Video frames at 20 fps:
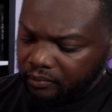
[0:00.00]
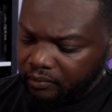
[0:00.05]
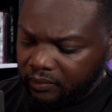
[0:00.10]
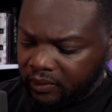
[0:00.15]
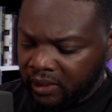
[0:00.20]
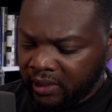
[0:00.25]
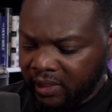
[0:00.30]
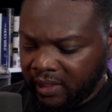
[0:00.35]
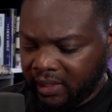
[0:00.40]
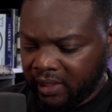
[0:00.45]

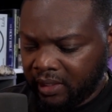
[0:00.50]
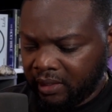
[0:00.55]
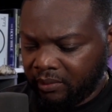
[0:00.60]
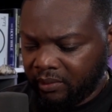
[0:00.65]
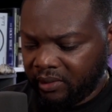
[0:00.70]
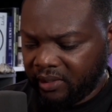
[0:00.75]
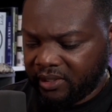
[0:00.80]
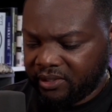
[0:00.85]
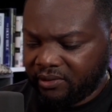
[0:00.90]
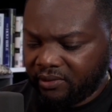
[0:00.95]
What
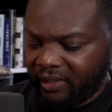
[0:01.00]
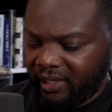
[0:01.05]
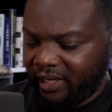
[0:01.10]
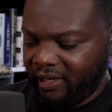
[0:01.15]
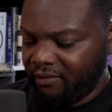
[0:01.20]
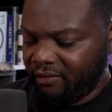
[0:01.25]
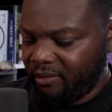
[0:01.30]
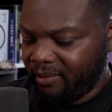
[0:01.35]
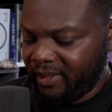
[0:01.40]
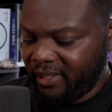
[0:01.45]
else do I have
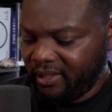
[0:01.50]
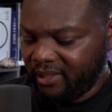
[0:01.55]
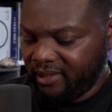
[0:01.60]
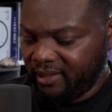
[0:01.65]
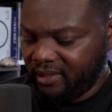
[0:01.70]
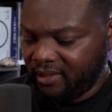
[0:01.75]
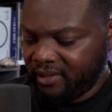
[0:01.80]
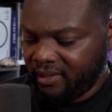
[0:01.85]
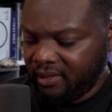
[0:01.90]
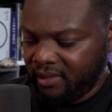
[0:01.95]
on my
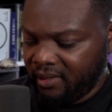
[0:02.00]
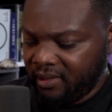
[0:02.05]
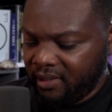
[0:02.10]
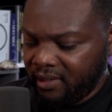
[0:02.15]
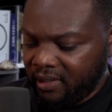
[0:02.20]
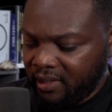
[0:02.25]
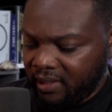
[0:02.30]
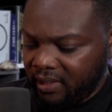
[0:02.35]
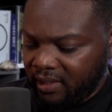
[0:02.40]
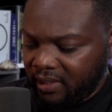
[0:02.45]
list?
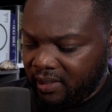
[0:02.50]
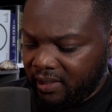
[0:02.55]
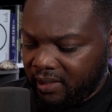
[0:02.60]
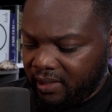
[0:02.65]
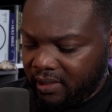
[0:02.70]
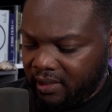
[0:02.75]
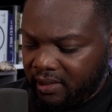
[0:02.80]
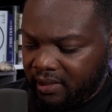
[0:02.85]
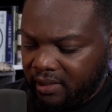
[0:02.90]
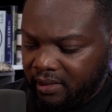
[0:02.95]

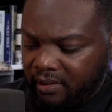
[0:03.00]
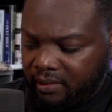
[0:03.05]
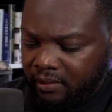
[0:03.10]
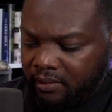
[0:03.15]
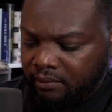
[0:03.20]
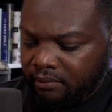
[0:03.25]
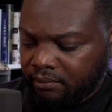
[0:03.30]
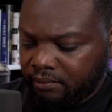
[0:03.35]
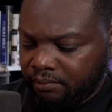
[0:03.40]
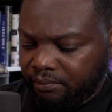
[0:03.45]

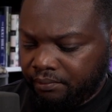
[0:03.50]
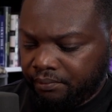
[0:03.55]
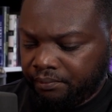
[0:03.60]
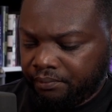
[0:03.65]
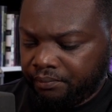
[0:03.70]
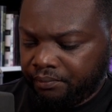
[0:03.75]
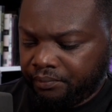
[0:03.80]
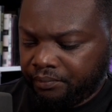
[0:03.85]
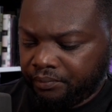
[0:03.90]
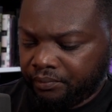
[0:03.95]
Um,
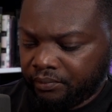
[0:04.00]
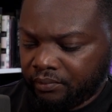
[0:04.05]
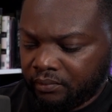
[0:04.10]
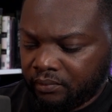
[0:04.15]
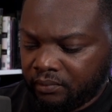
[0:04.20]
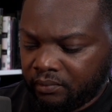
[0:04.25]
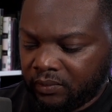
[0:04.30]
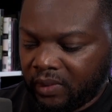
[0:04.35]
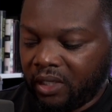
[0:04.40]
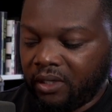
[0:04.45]

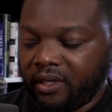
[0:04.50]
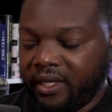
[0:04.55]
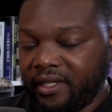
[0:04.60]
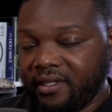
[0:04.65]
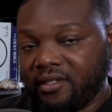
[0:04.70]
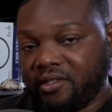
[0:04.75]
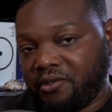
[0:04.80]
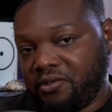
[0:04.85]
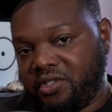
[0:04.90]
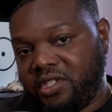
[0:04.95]
okay,
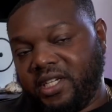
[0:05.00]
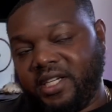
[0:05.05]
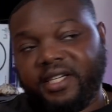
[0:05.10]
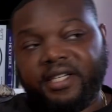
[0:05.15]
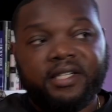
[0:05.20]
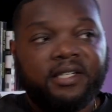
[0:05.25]
so studying